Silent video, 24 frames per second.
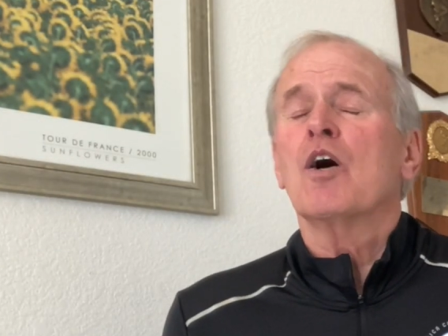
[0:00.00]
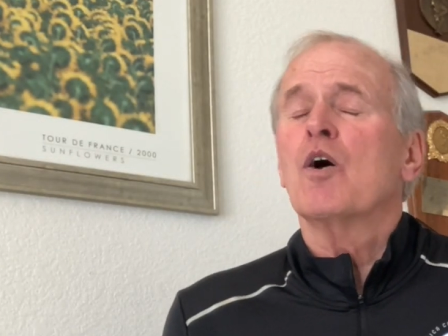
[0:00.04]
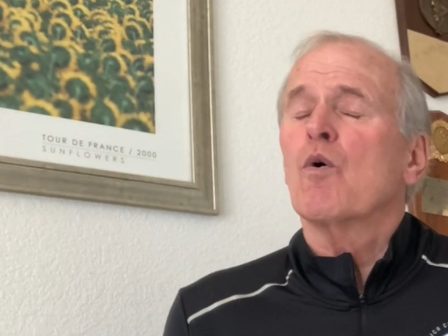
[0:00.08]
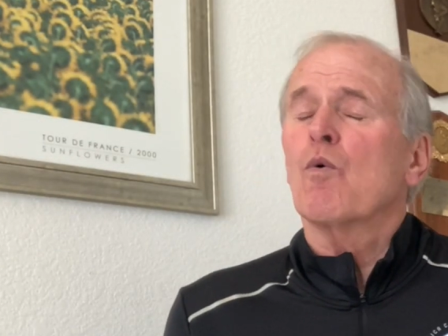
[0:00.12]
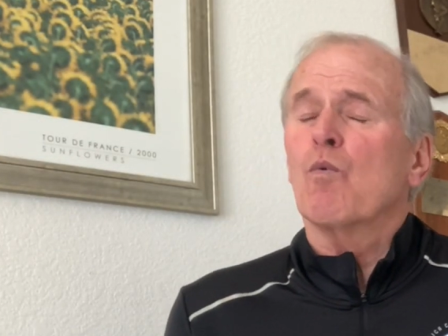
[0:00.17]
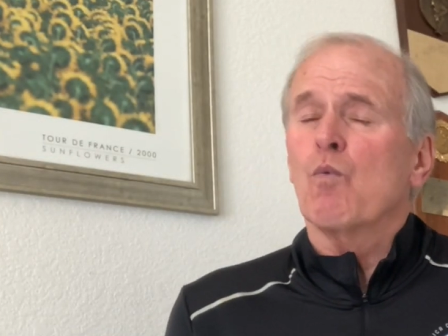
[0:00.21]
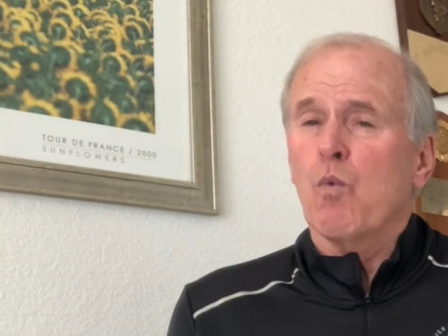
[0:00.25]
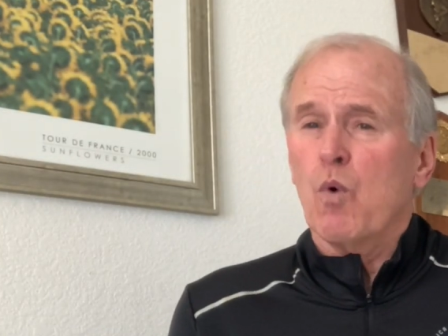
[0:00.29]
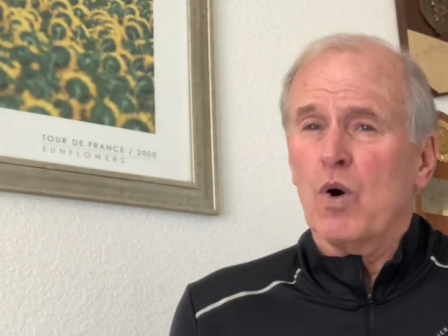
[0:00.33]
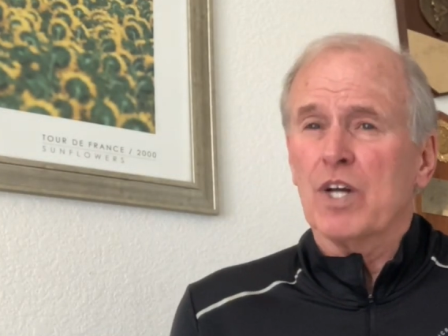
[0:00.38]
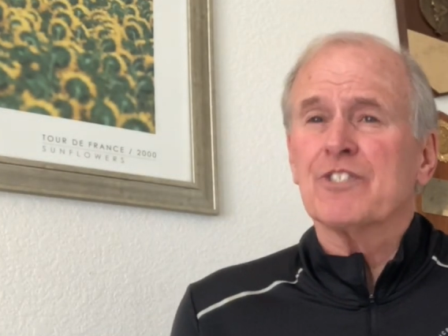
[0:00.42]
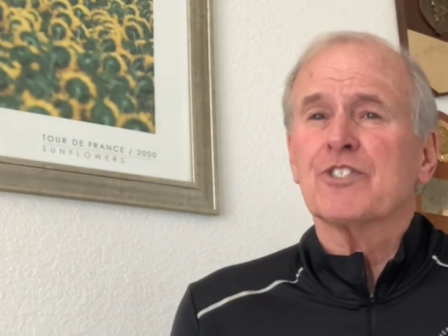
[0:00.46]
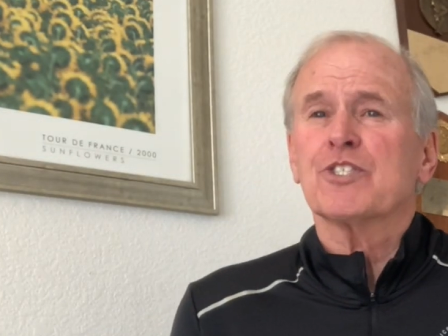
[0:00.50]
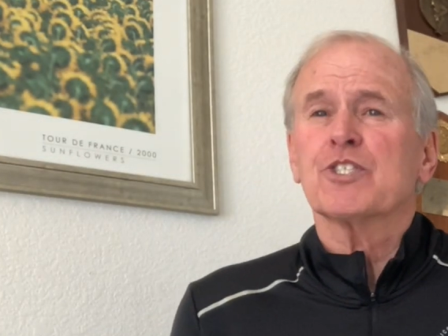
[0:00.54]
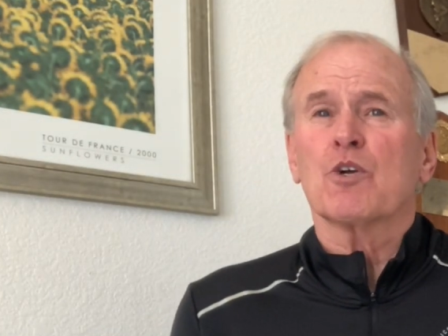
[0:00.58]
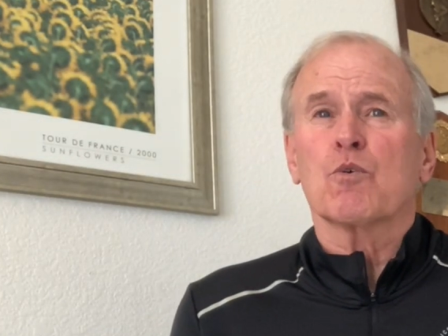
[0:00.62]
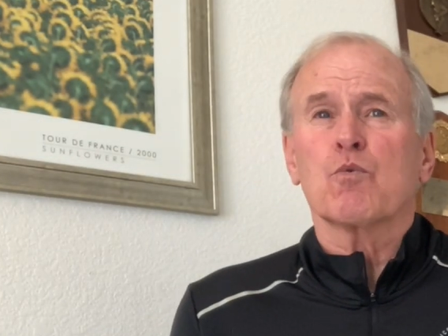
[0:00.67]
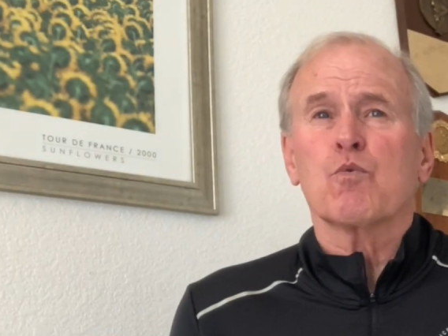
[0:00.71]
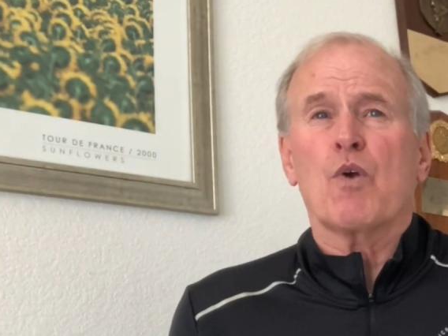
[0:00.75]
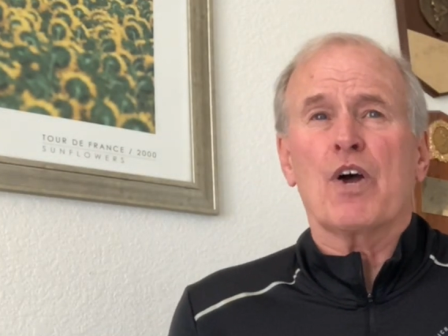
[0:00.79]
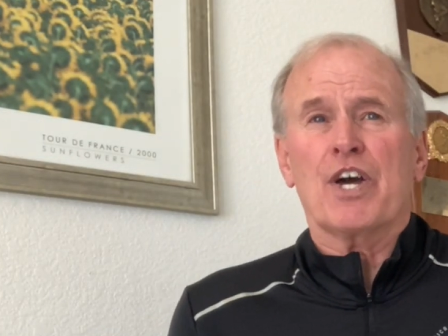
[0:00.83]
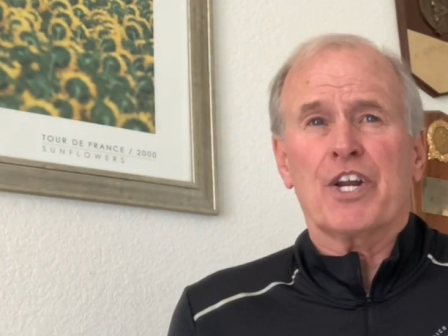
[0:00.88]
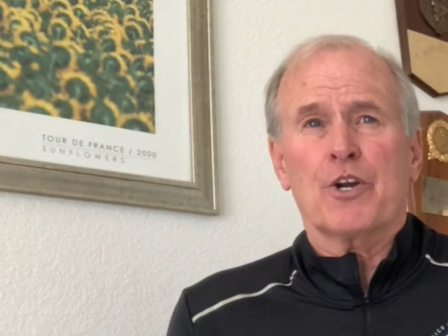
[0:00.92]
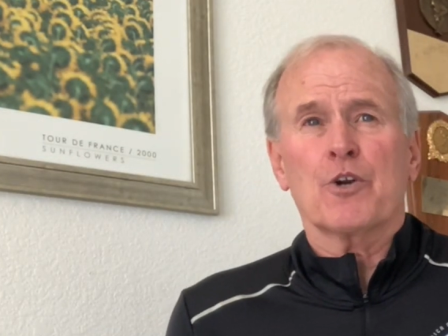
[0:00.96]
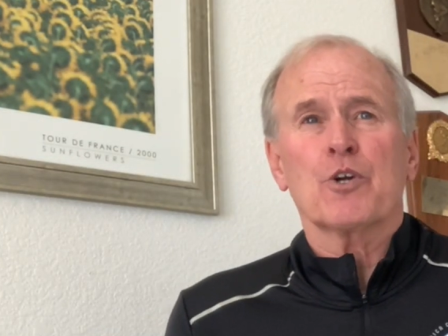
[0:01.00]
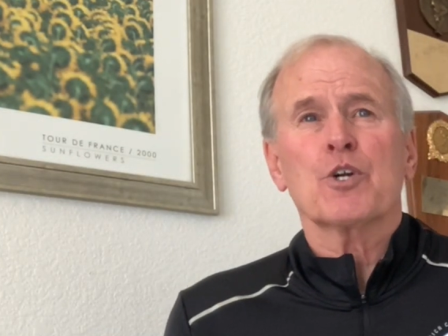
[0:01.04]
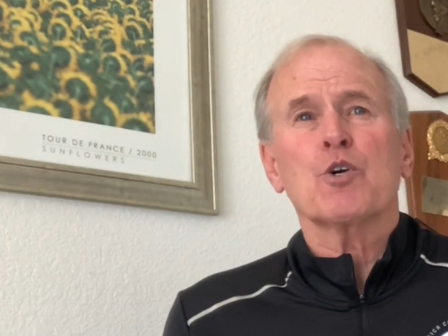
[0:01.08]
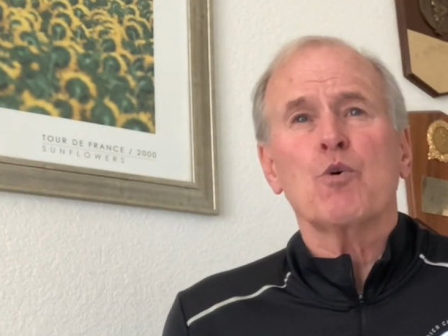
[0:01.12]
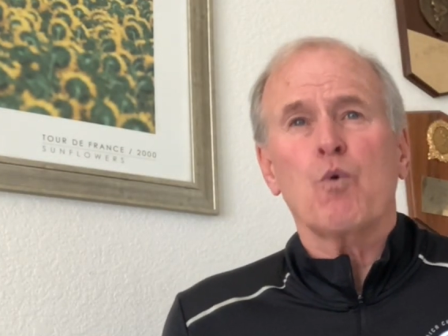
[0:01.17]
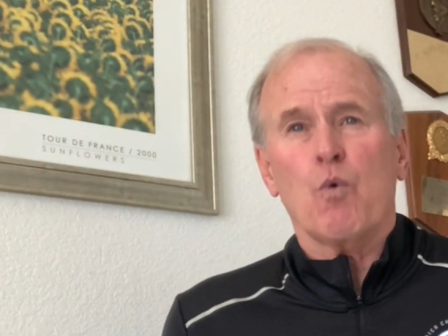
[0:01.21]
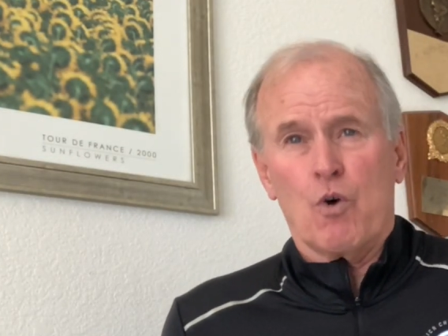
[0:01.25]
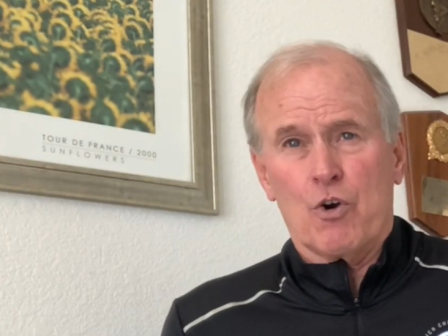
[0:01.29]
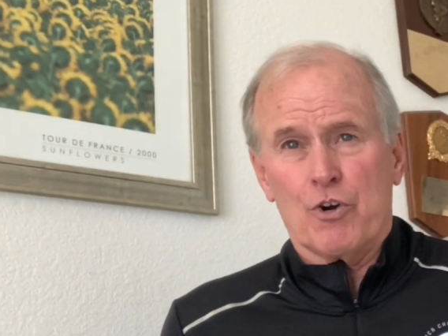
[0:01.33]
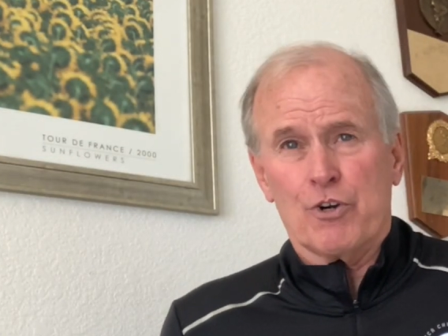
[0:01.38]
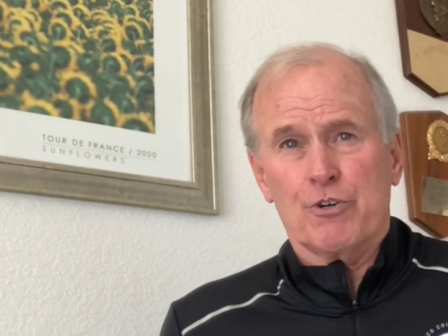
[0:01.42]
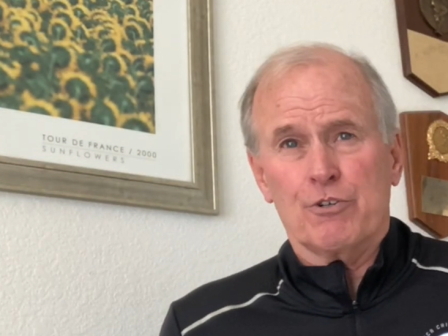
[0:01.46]
once a runner
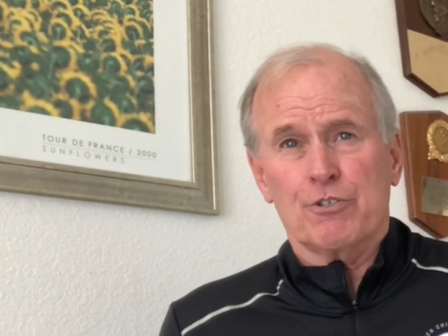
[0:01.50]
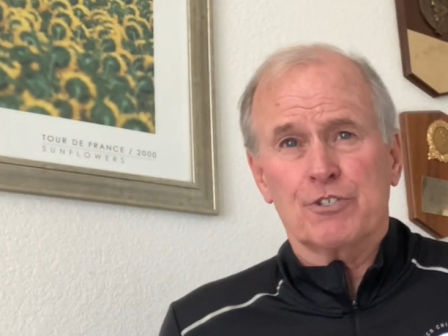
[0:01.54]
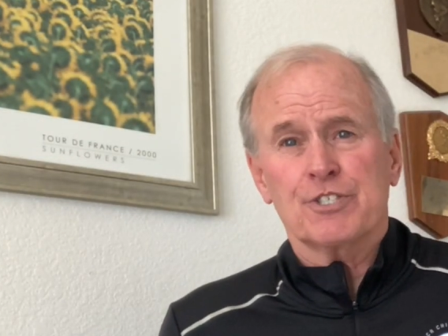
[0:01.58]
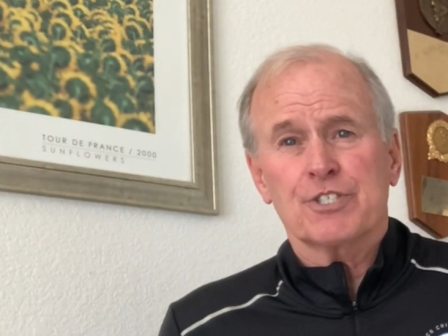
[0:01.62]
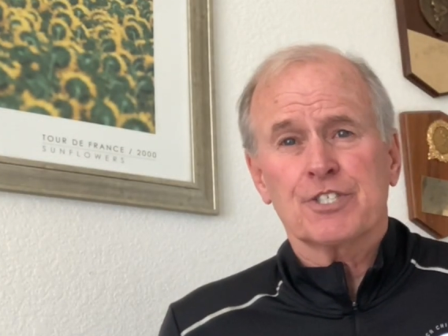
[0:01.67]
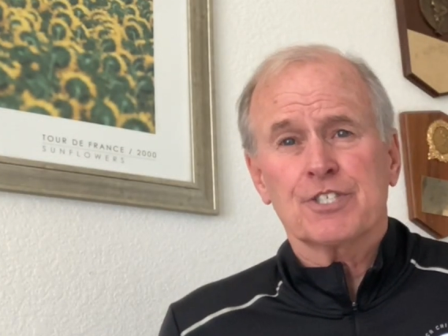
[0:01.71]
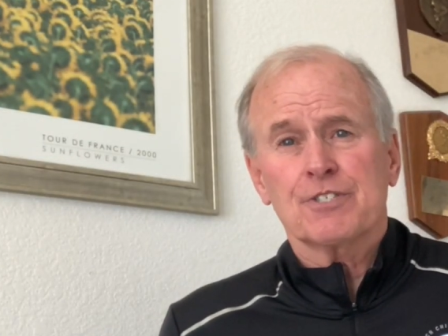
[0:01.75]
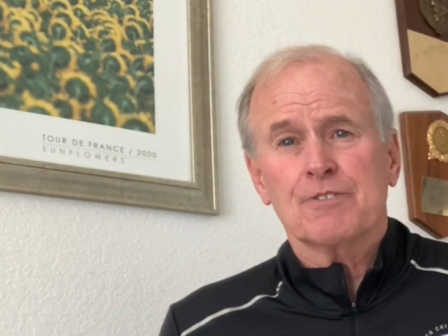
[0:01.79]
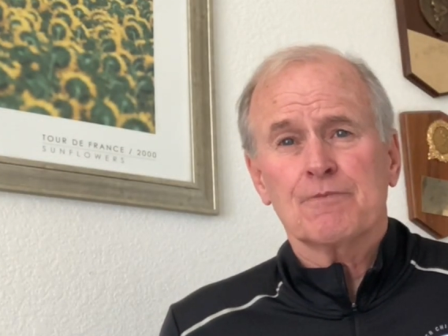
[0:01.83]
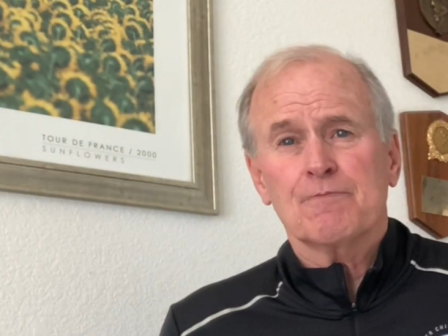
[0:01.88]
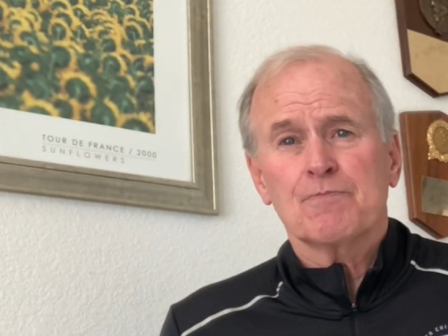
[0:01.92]
quarters.